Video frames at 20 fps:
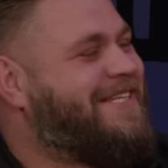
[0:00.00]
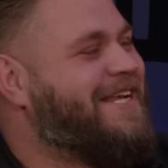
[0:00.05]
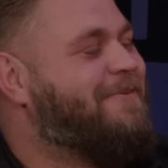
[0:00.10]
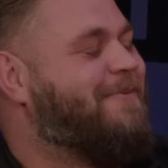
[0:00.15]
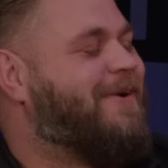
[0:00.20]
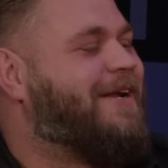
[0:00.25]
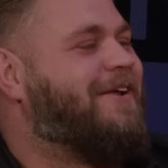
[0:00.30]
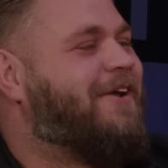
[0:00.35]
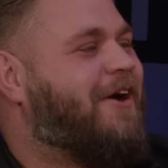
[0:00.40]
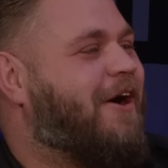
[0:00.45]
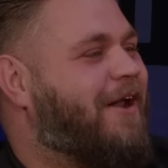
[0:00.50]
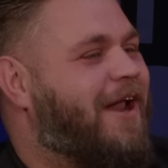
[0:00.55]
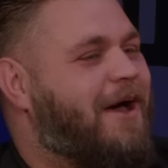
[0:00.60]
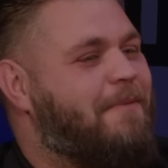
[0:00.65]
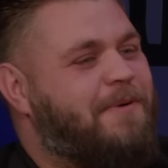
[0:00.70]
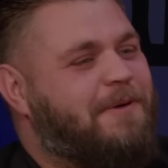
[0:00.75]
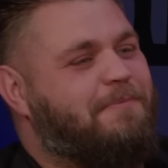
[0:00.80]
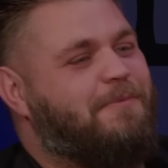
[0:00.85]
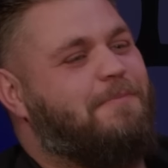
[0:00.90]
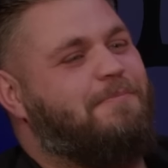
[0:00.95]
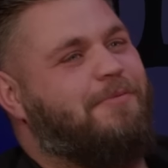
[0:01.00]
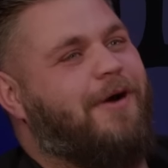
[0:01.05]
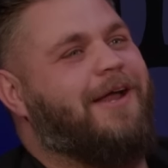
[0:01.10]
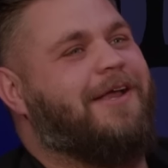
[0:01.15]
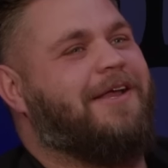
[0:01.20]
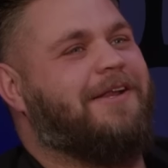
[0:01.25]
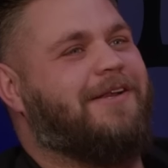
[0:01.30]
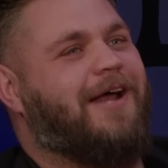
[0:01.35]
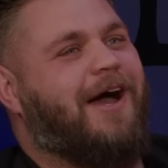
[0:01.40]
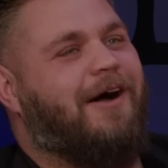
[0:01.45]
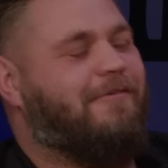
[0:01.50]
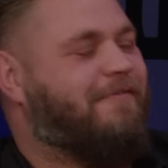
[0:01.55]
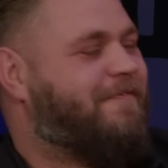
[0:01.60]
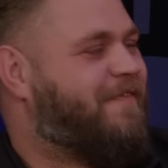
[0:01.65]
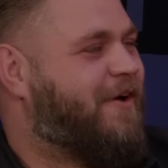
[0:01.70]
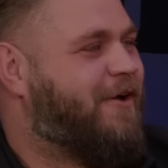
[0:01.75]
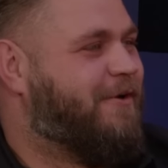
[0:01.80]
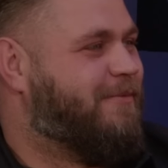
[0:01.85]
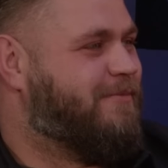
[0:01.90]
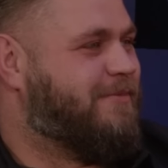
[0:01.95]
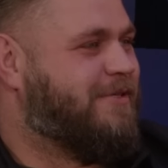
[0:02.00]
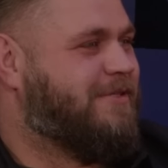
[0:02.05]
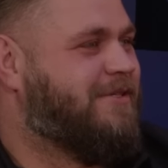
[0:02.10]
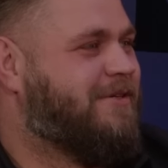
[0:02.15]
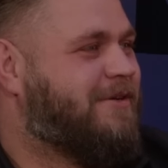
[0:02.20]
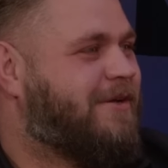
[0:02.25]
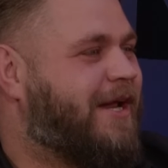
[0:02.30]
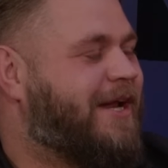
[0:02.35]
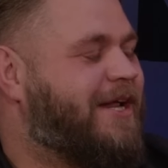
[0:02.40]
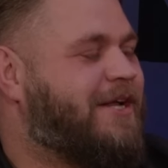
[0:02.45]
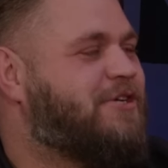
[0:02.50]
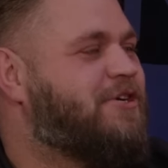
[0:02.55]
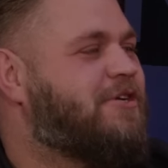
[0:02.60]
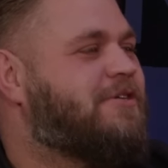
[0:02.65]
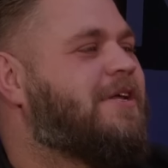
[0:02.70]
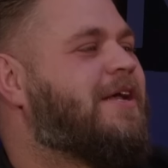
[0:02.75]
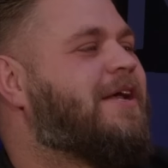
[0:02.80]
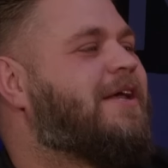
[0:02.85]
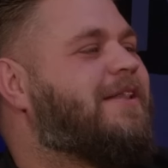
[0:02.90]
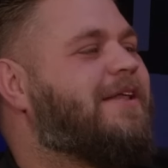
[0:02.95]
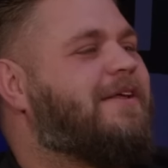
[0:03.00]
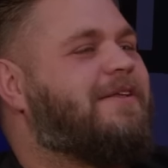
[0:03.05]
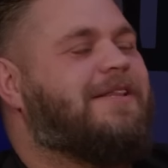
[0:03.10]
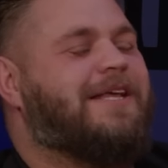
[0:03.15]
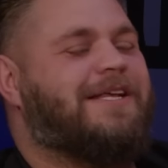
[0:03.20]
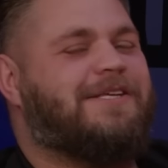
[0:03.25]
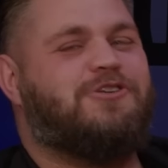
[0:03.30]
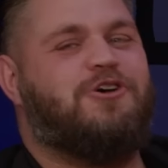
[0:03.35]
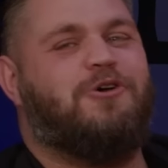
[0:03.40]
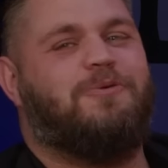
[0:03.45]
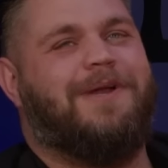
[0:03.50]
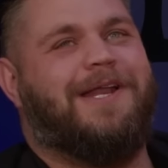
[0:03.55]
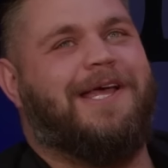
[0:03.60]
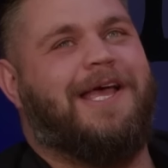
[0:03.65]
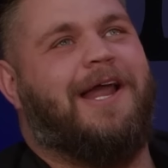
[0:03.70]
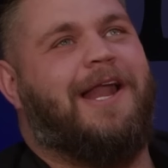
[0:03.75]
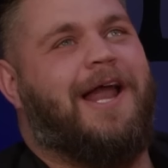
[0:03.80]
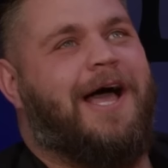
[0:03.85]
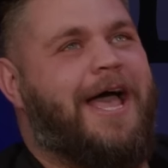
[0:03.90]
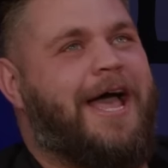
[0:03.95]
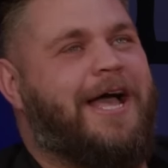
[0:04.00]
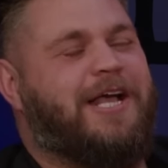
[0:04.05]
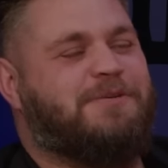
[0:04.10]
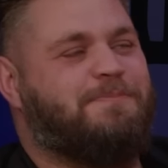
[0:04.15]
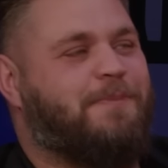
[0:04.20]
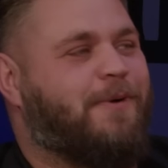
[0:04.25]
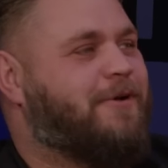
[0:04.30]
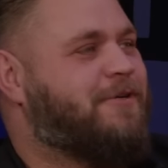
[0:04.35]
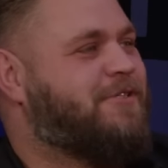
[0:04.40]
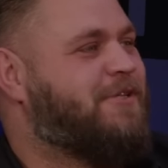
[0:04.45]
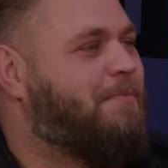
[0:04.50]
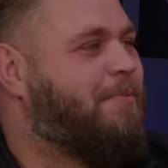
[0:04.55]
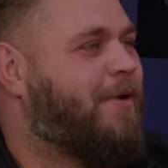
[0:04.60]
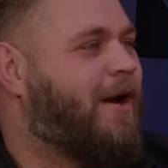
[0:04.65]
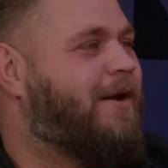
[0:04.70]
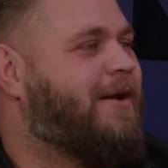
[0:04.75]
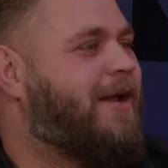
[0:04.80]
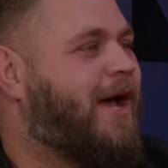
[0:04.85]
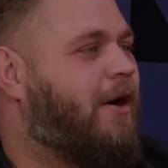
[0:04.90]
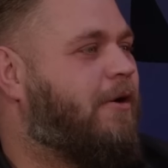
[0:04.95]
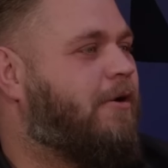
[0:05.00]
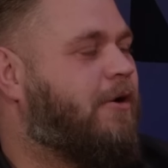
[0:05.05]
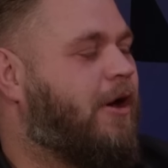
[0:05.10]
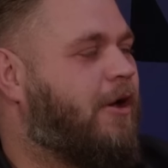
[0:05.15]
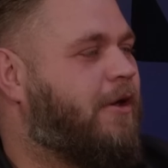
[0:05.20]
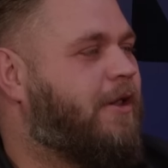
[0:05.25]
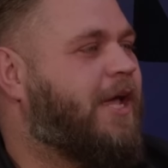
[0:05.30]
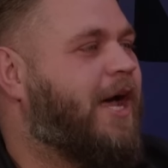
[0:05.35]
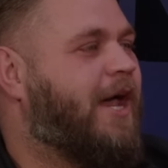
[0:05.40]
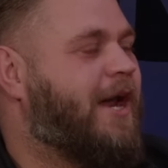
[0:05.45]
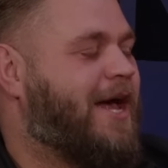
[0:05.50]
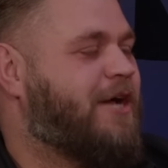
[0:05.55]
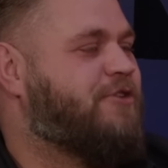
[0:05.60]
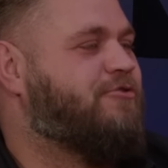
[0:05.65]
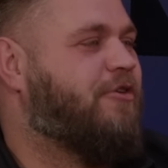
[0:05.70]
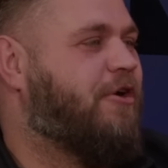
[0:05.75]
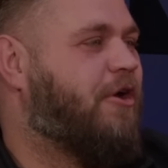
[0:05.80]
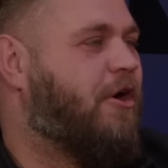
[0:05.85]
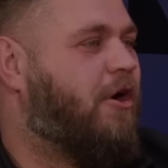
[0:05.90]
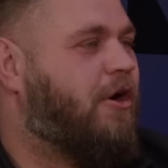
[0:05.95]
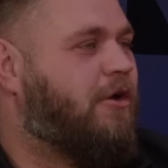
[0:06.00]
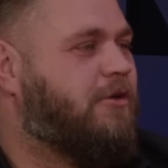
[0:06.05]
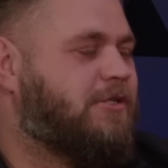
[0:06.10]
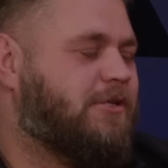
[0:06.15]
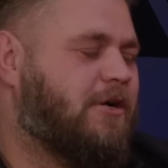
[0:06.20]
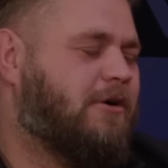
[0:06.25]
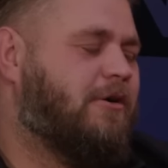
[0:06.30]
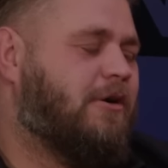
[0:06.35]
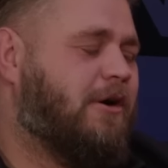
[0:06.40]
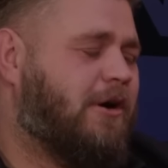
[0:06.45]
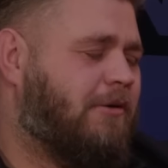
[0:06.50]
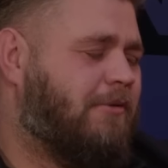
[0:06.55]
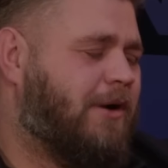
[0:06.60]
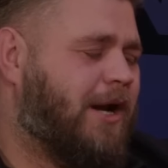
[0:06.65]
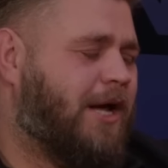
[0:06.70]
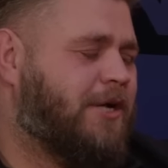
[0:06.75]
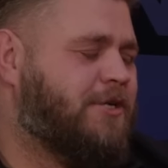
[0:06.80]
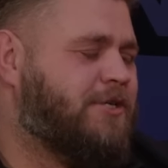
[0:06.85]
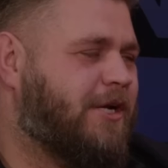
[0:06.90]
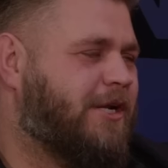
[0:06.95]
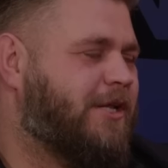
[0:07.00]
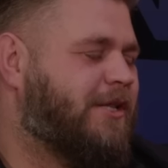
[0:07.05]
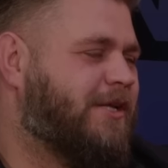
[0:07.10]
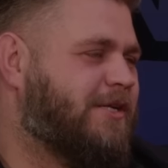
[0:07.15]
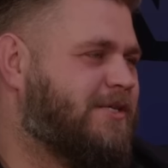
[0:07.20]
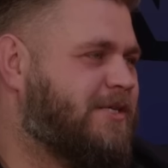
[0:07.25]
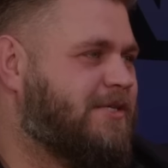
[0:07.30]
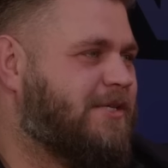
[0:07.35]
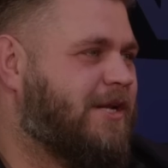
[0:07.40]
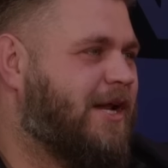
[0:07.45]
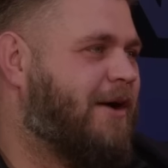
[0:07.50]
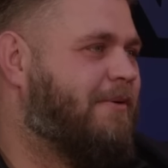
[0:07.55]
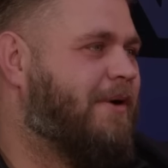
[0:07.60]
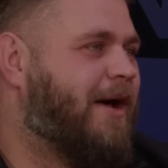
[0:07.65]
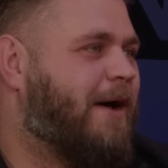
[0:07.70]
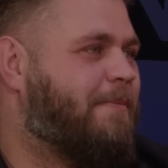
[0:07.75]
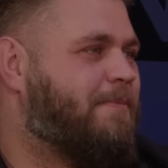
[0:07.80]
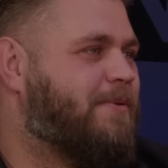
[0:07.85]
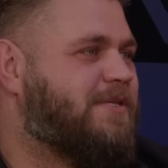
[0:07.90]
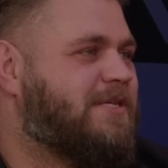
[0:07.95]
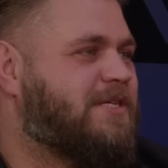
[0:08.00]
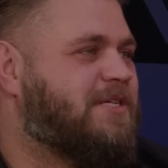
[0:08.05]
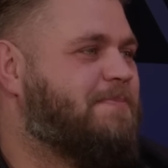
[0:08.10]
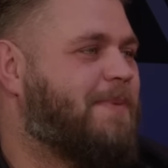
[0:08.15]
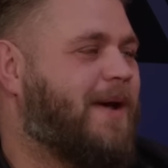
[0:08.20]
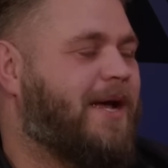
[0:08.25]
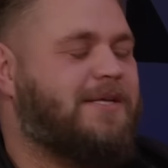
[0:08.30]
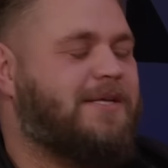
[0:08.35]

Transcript: Have you seen when you got like people breaking down films? And it just, it, it's good when they get like experts to break down, or they get an astronaut on to go, oh, well, actually, this isn't how it happens in